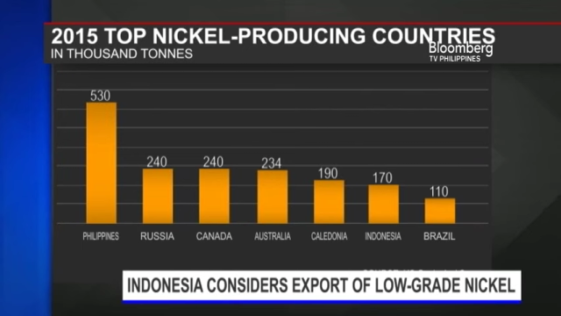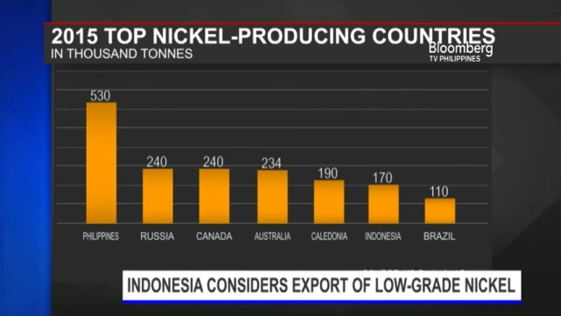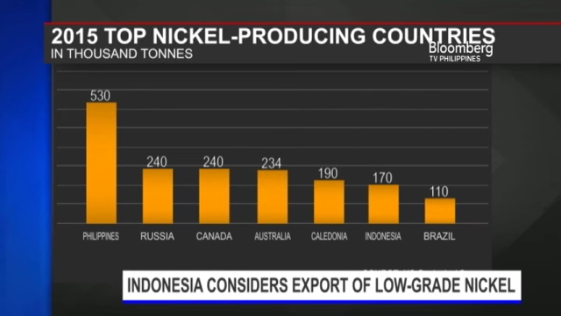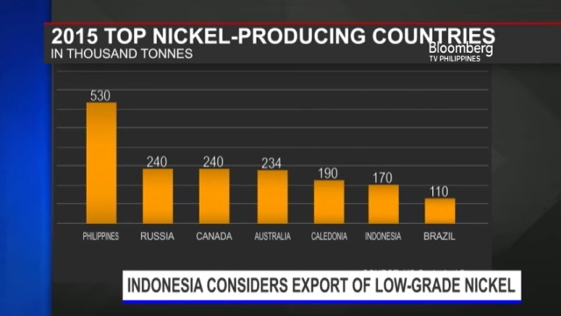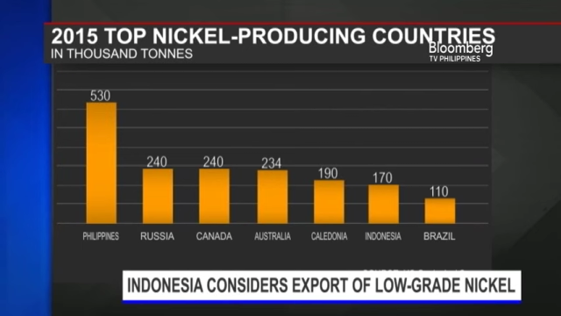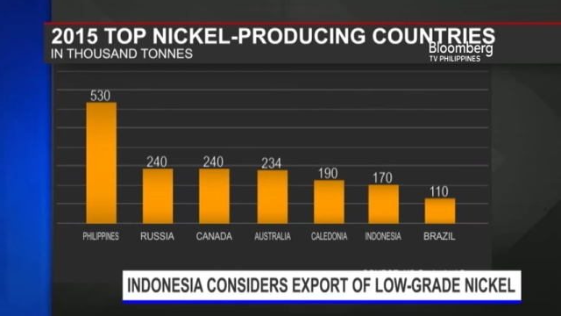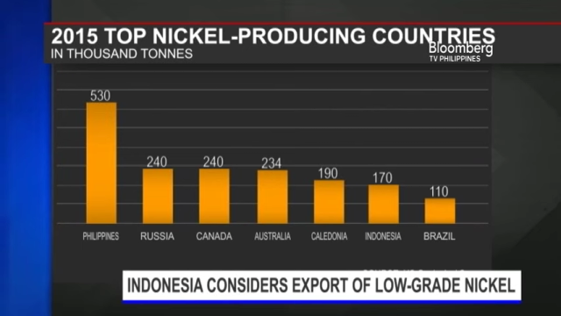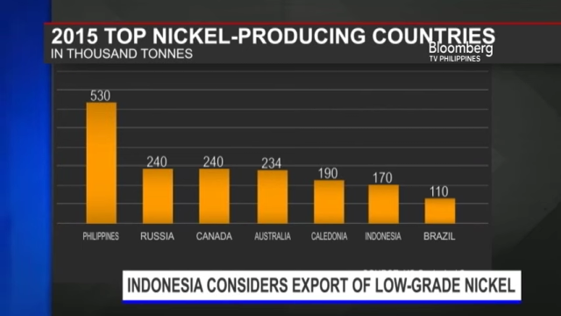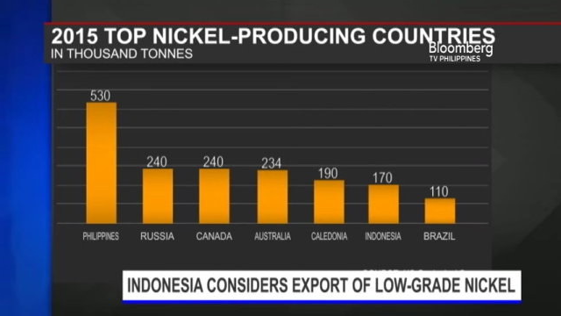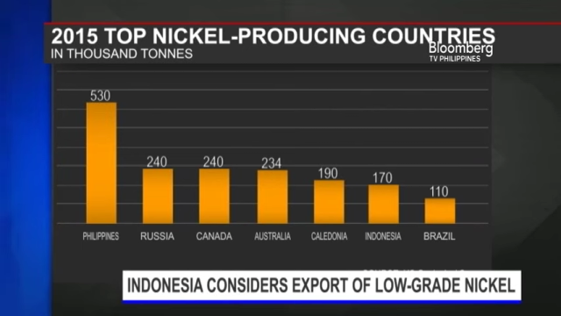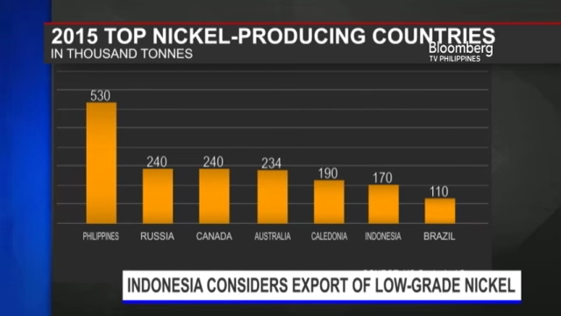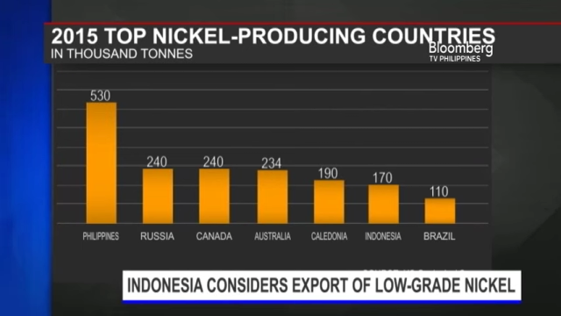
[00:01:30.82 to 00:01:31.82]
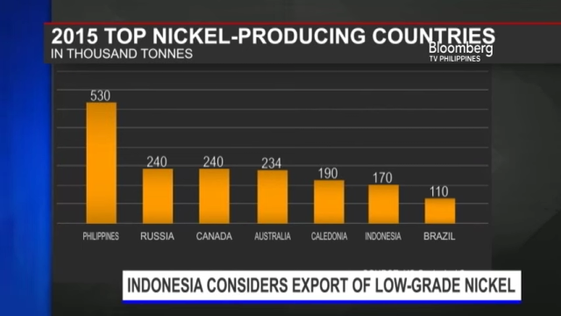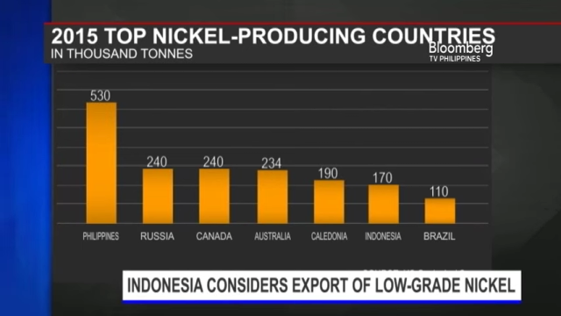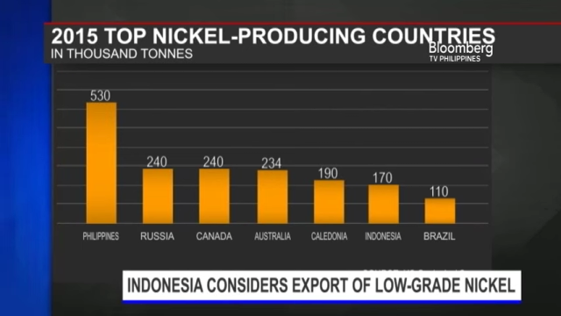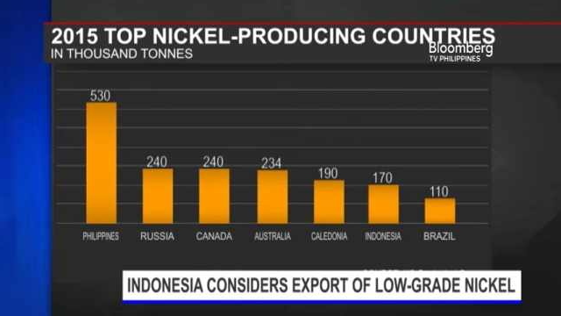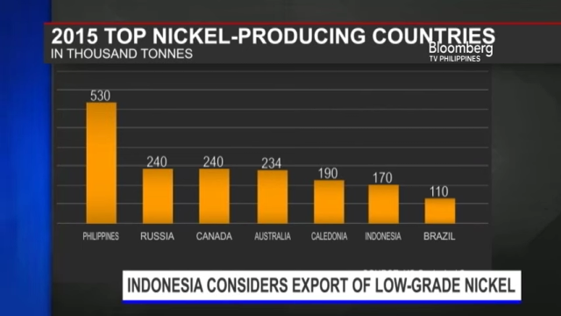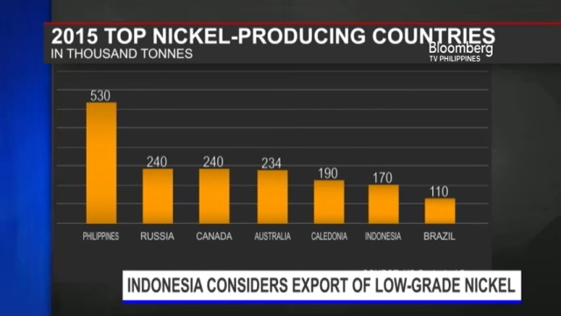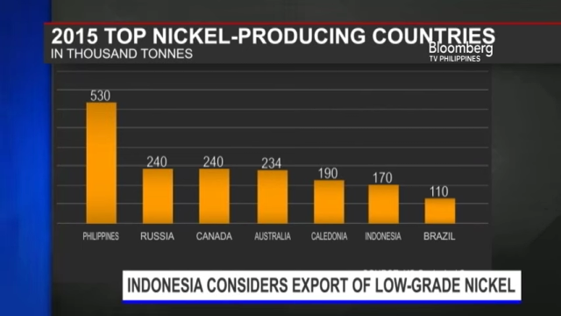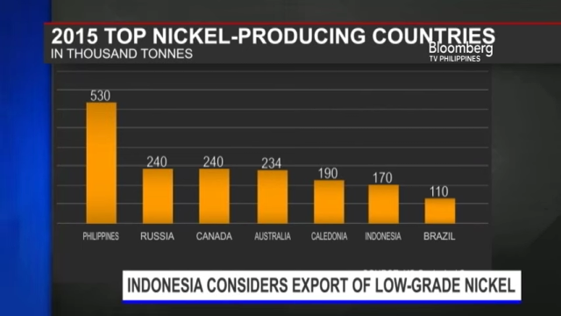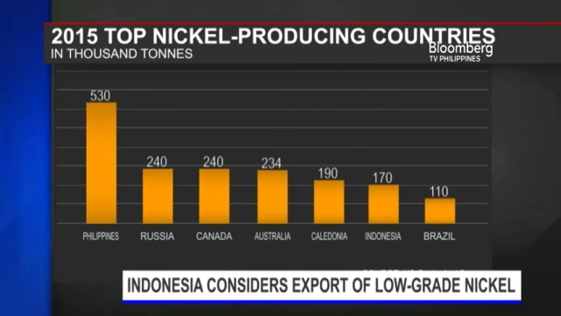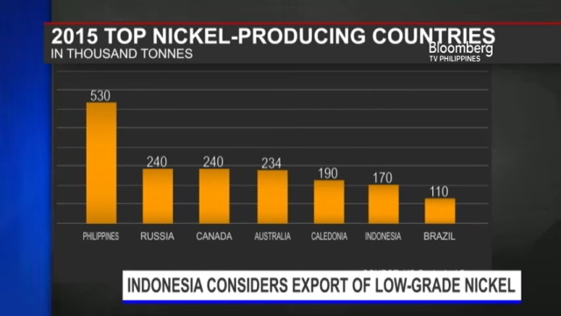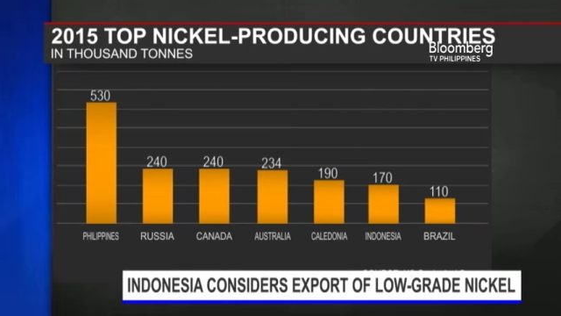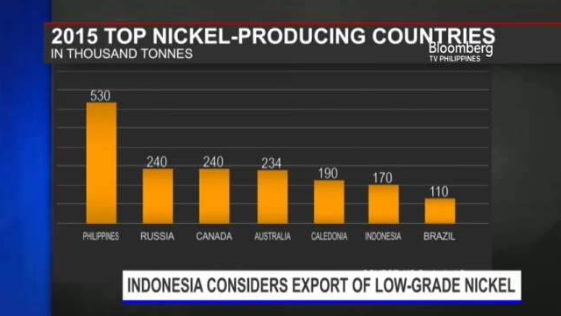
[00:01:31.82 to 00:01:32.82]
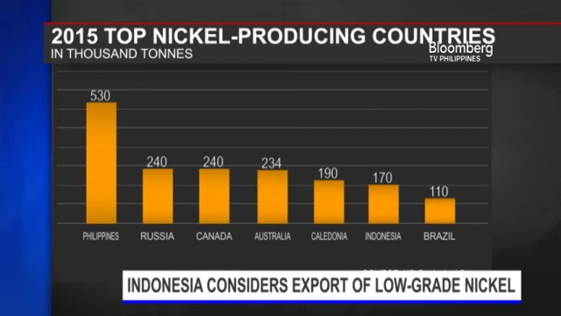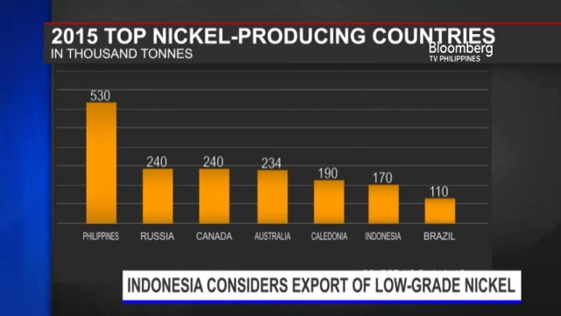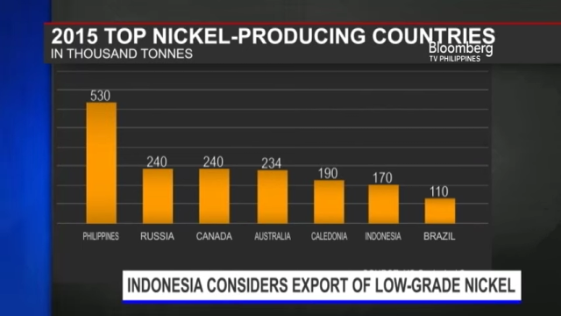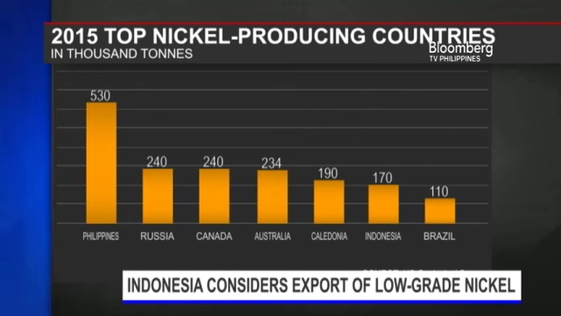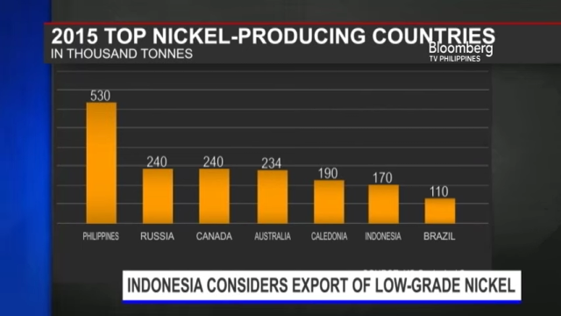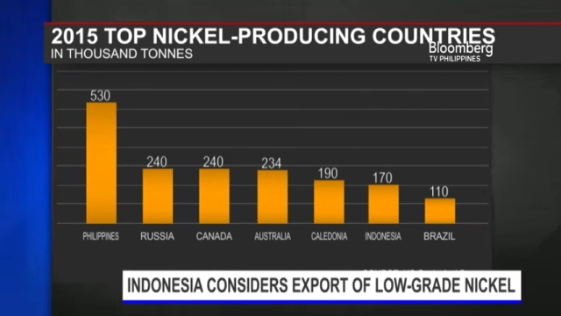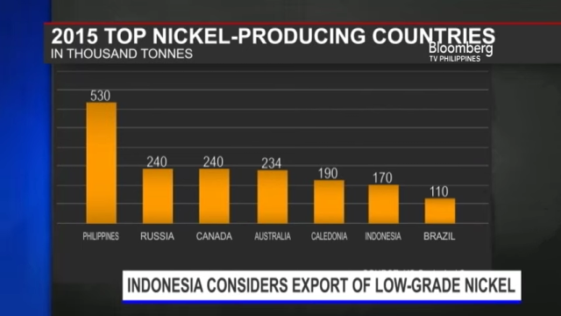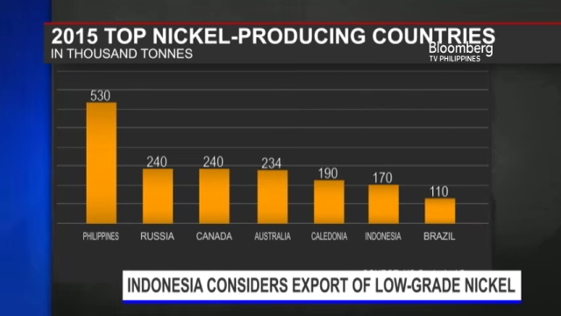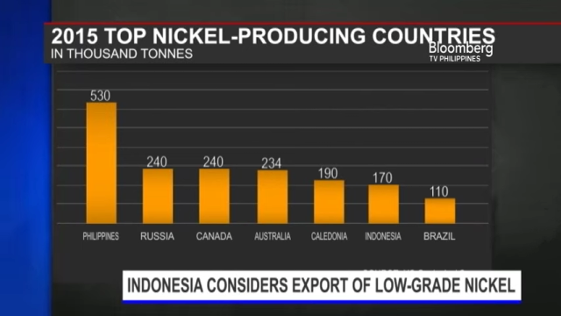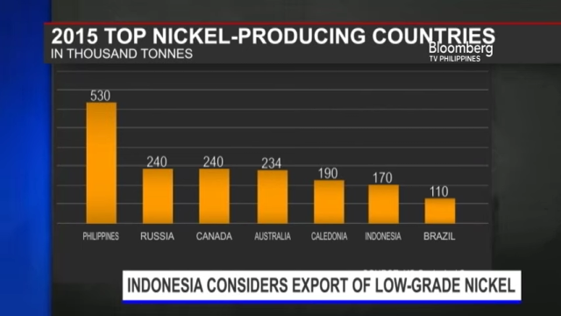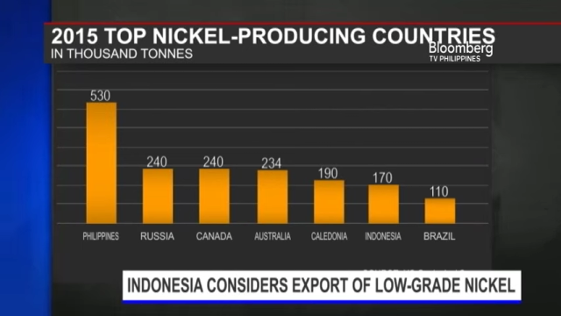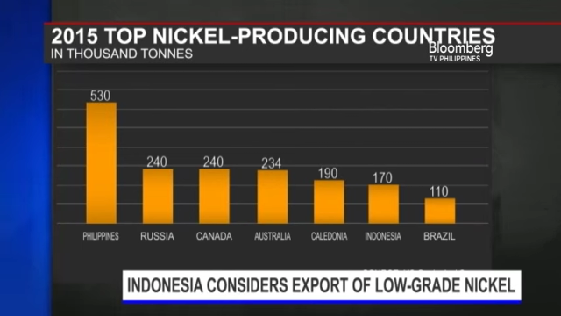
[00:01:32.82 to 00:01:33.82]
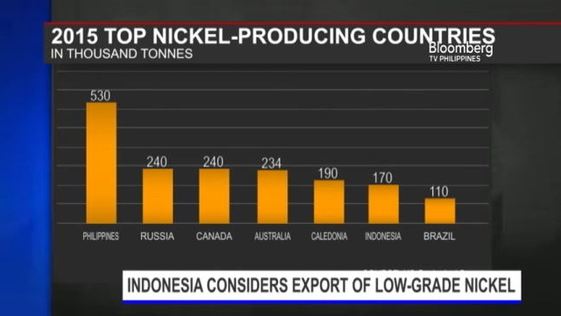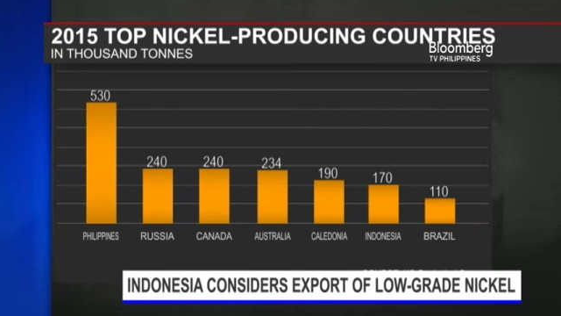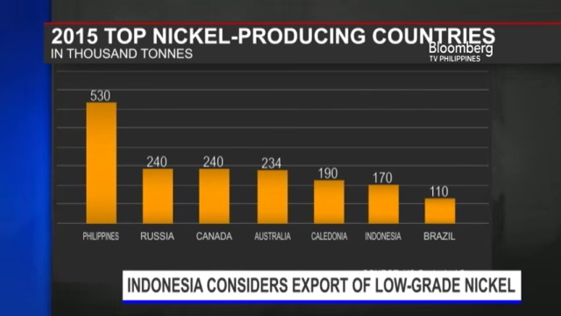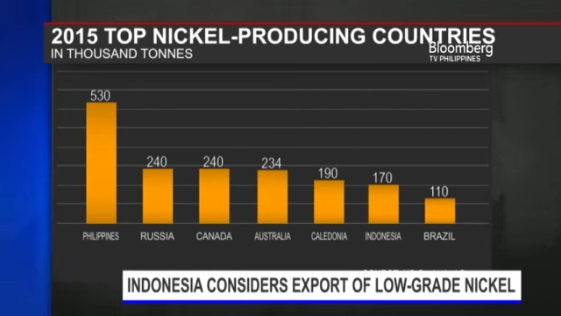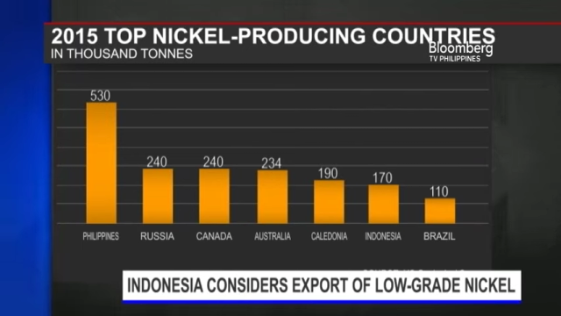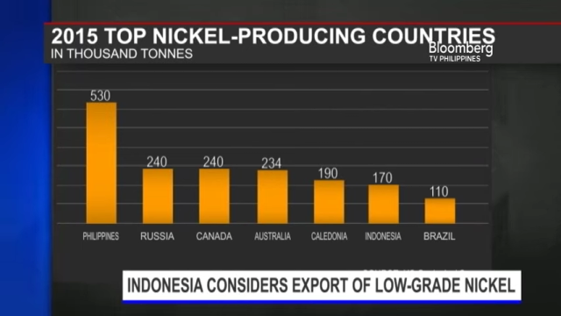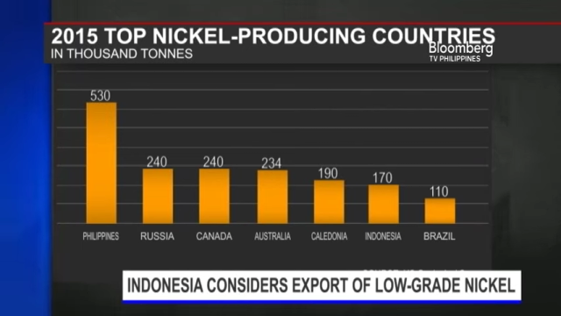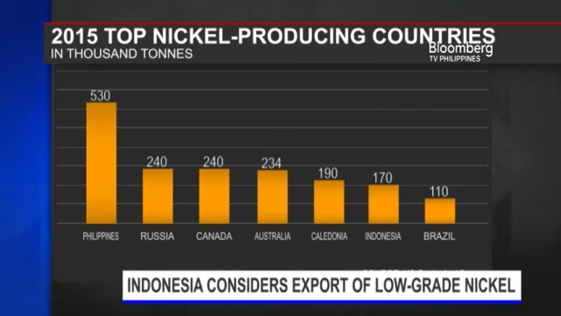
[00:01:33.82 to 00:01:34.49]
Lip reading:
[unreadable: no face in view]